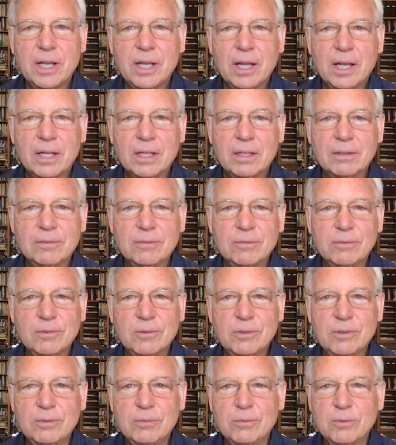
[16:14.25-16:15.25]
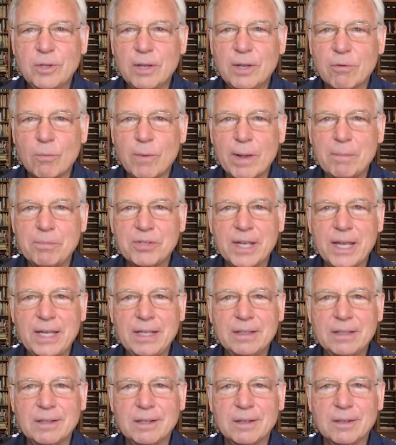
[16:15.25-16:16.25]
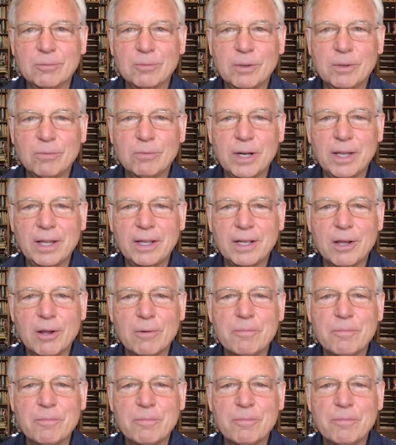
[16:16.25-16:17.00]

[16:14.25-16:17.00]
Do you have a website? Where do they go?